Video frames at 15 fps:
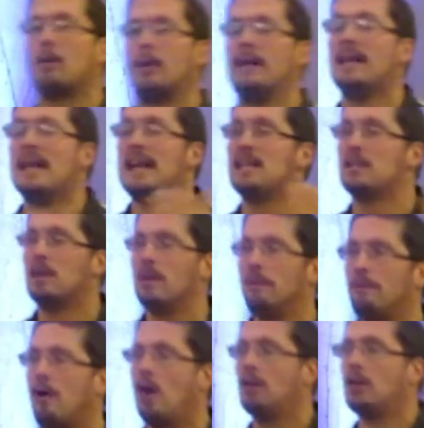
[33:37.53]
follower. He's going
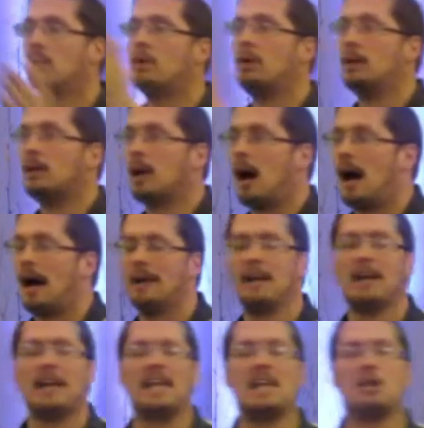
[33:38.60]
to follow God.
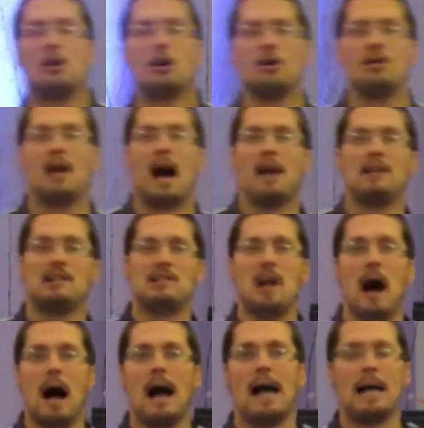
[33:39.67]
He could not
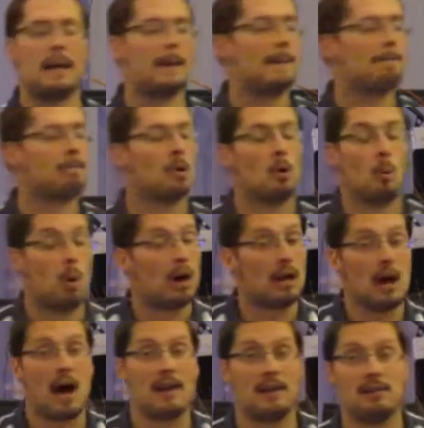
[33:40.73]
deny
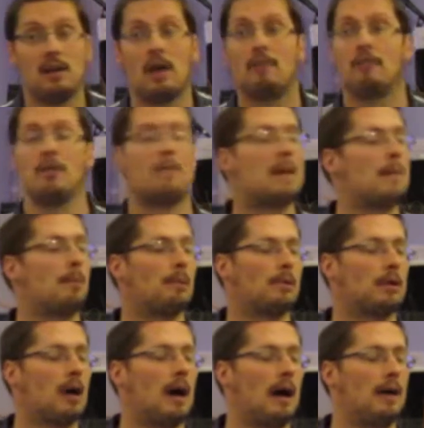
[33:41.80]
what God had done for the
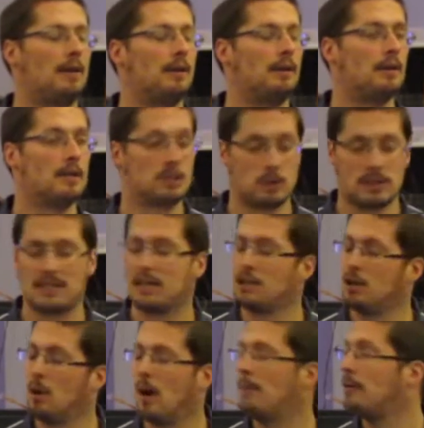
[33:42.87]
people of God. So he
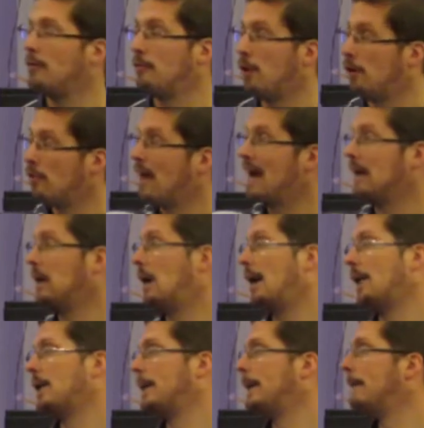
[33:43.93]
said, you know, I'm going to follow that
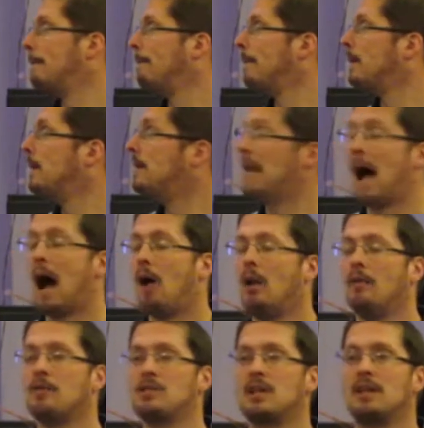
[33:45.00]
God. Now,
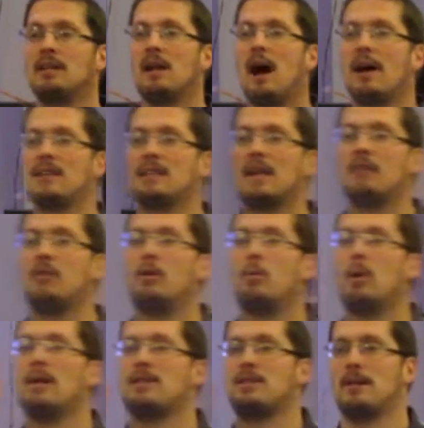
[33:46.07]
all of a sudden, God has given
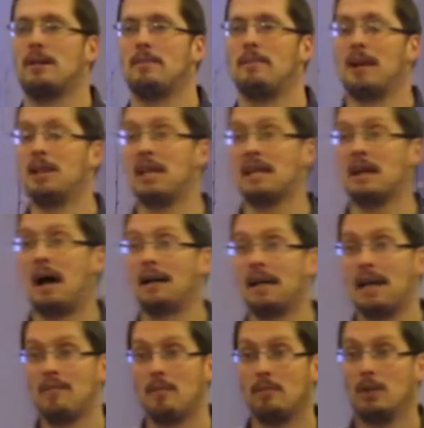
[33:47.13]
him wisdom. I think
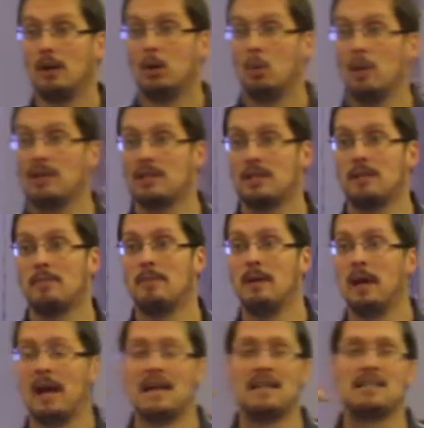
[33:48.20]
God gave him wisdom.
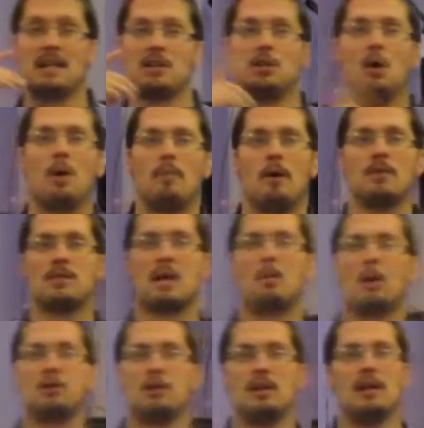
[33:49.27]
And he said, you know what, Moses,
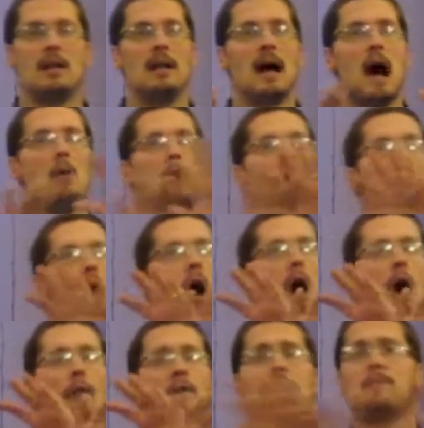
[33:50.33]
I want
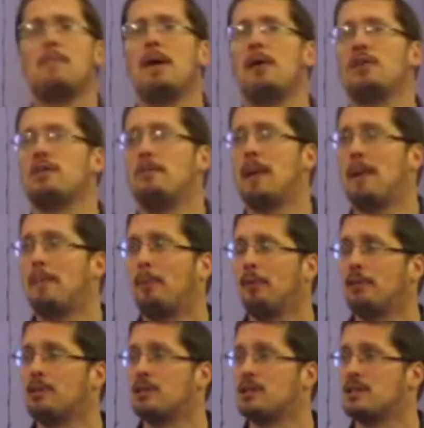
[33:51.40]
all these millions of
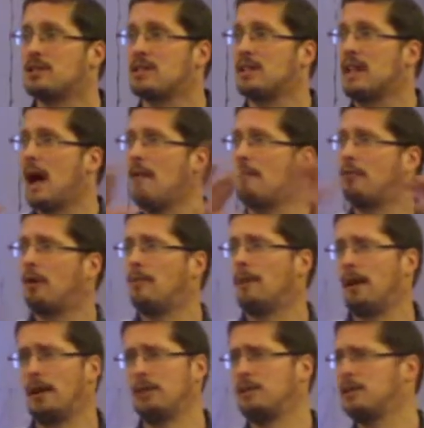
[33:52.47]
people to just sit down for a
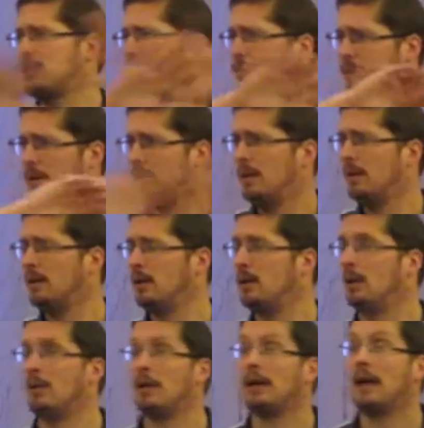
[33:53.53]
minute. Just,
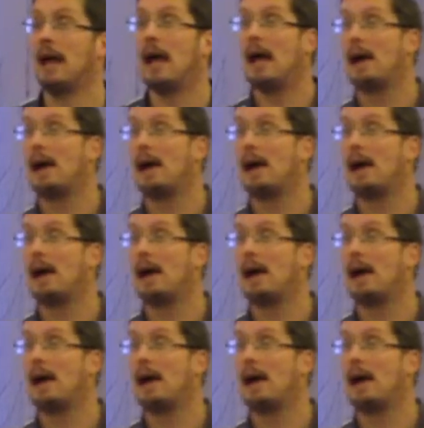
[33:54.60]
and like,